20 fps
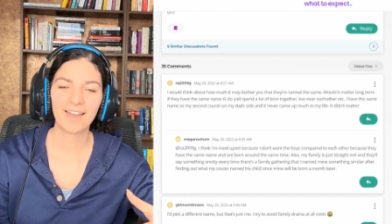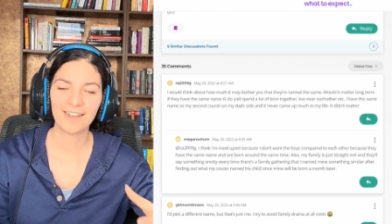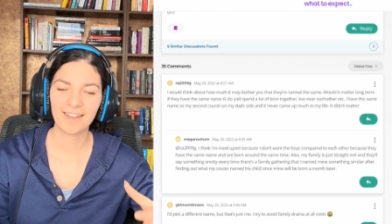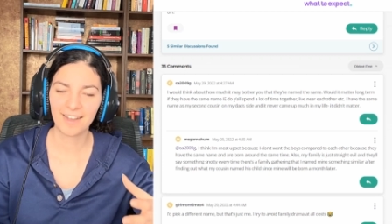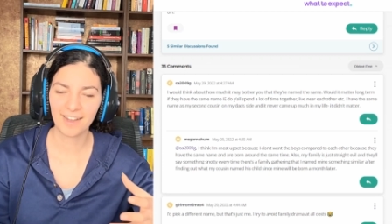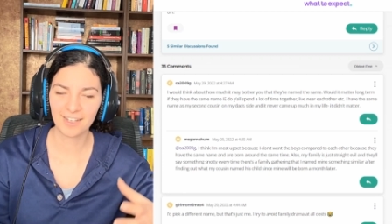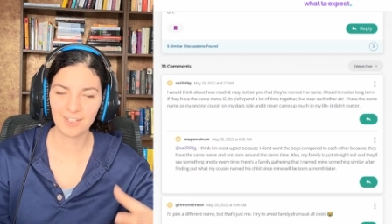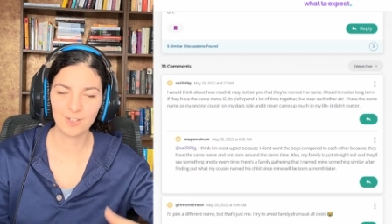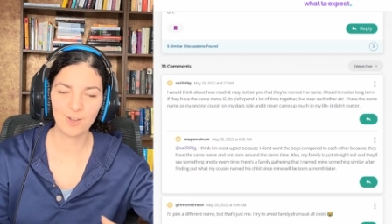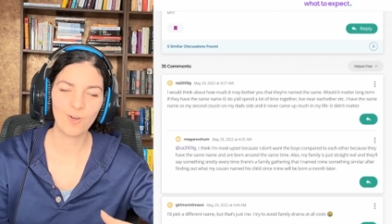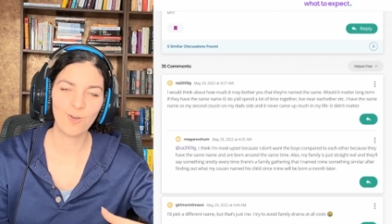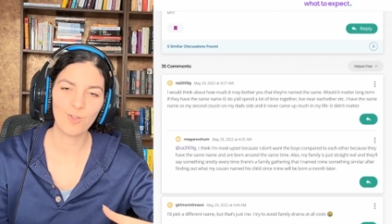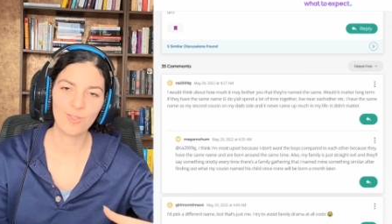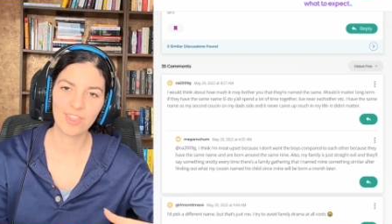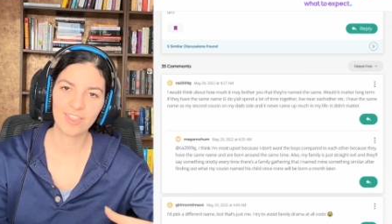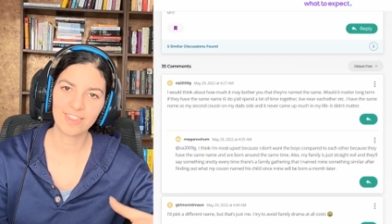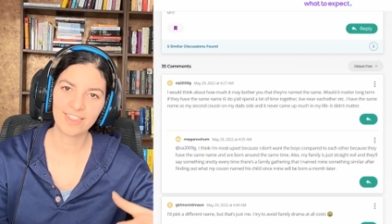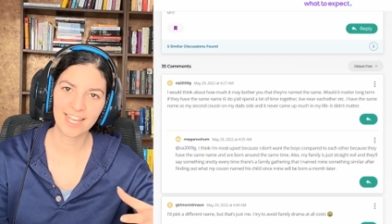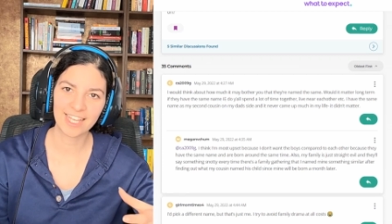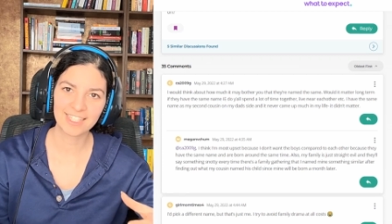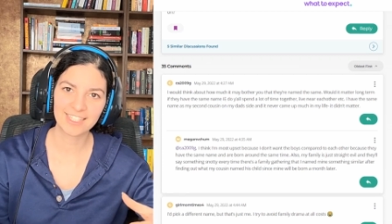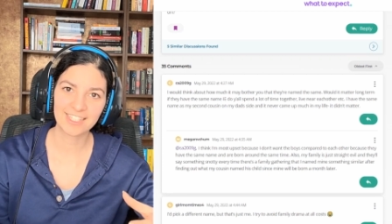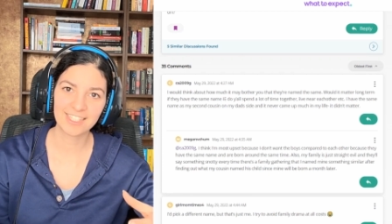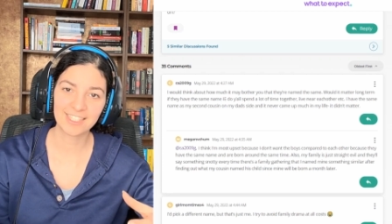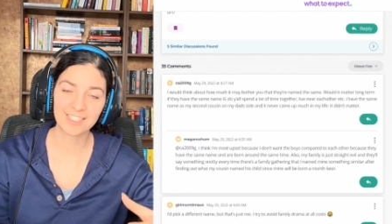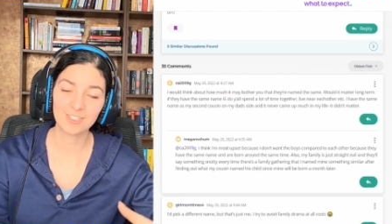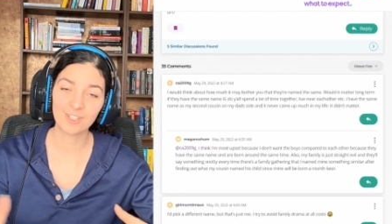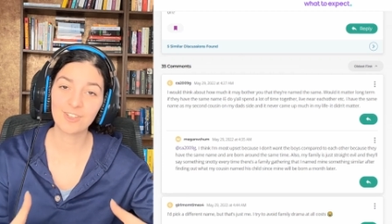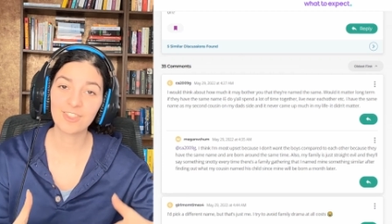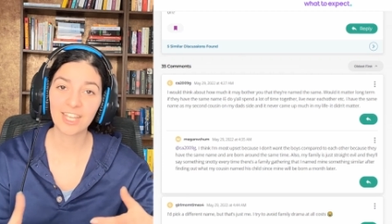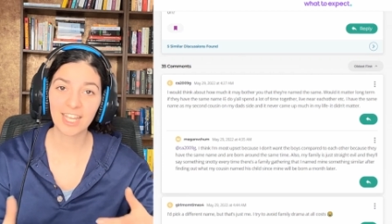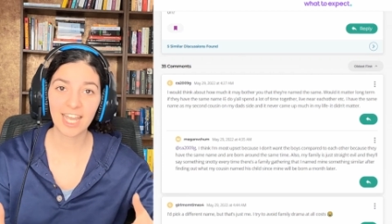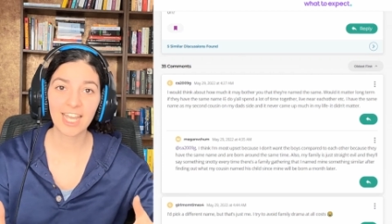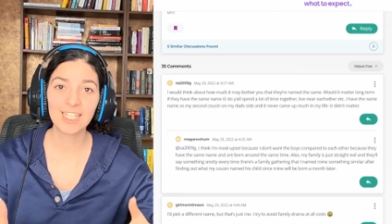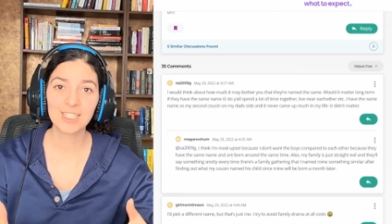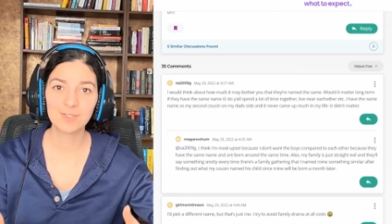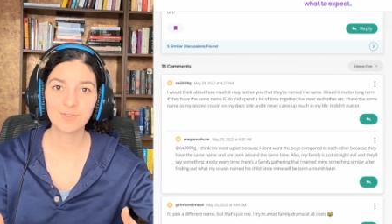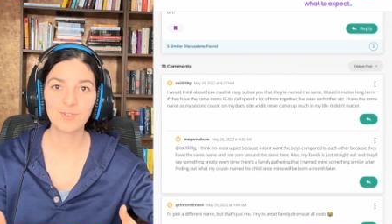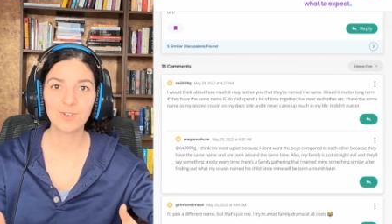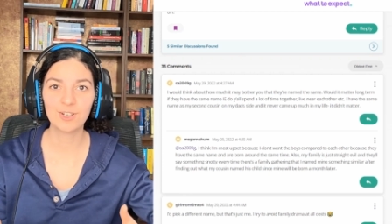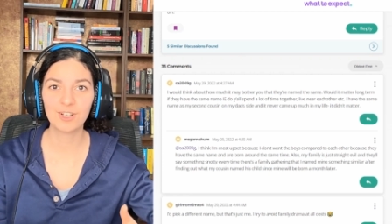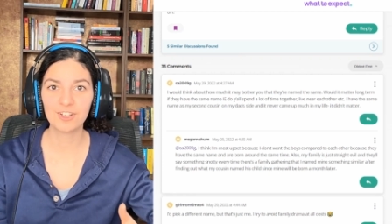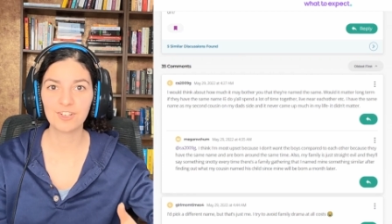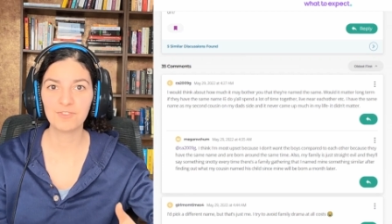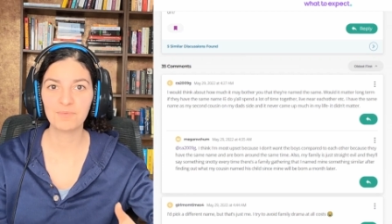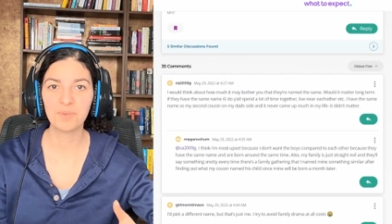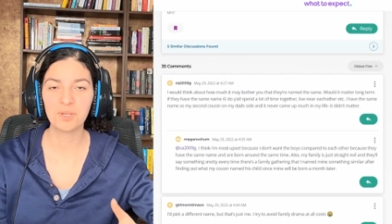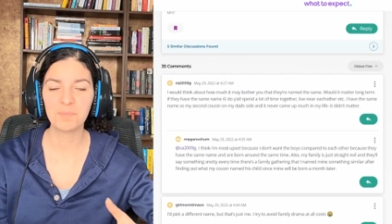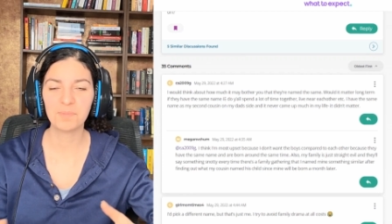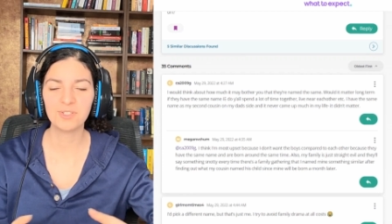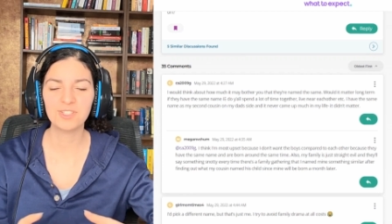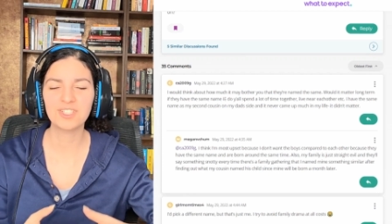I know that is not the case for a lot of people.